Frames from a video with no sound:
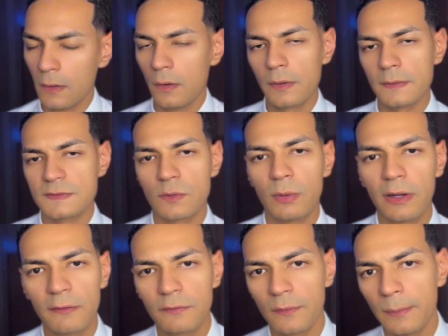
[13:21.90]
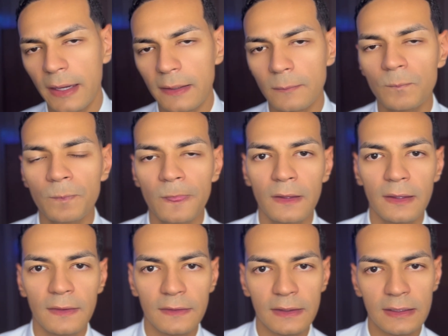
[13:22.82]
Okay, so right off the bat,
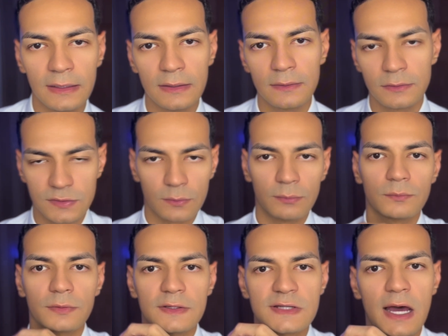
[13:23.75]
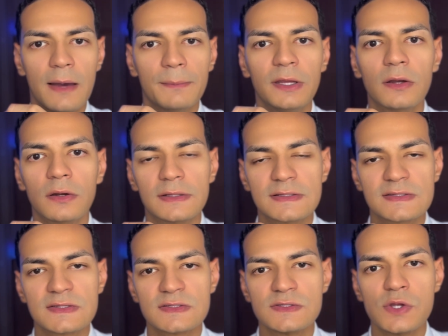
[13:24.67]
the top here,
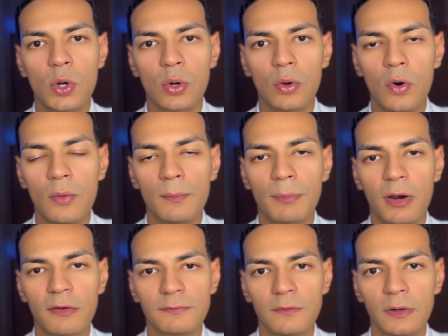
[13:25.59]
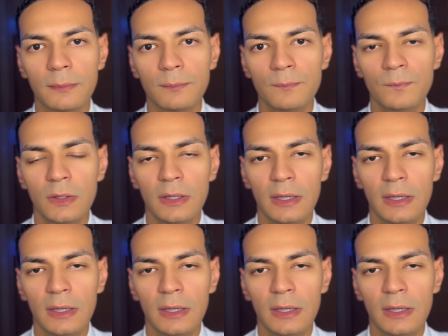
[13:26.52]
this is Dior Homme Parfum.